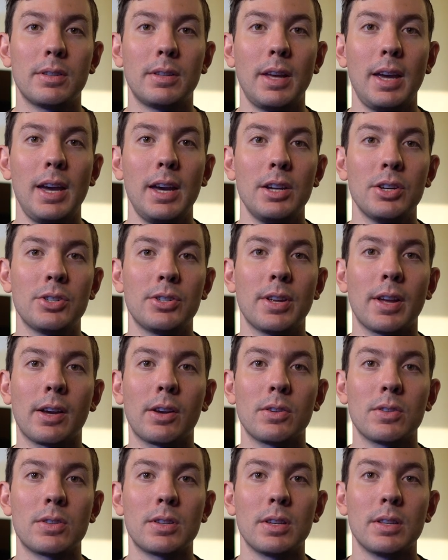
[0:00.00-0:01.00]
stage that
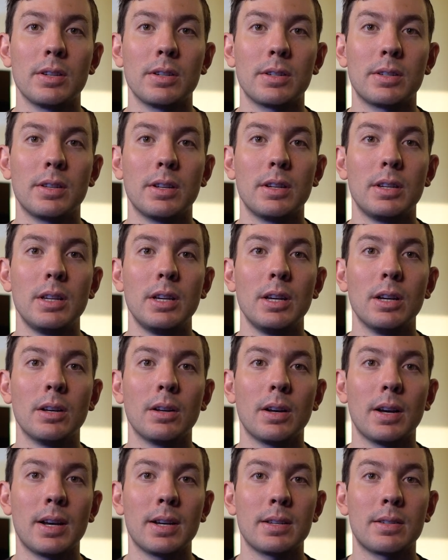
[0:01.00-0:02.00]
considers the
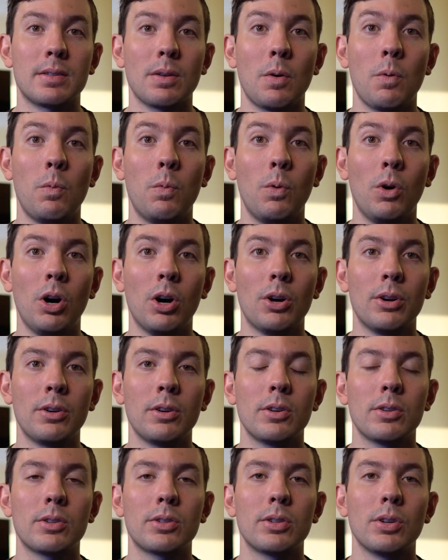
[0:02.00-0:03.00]
deal as won,
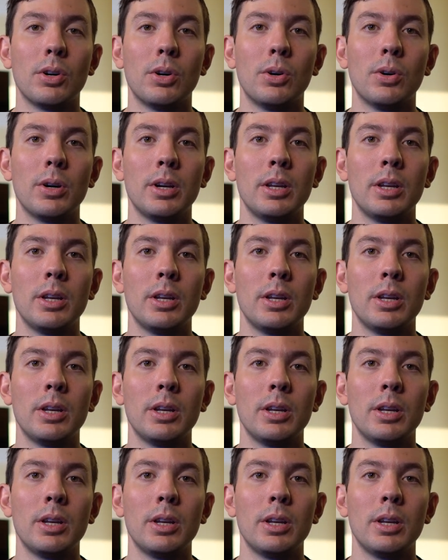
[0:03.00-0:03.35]
so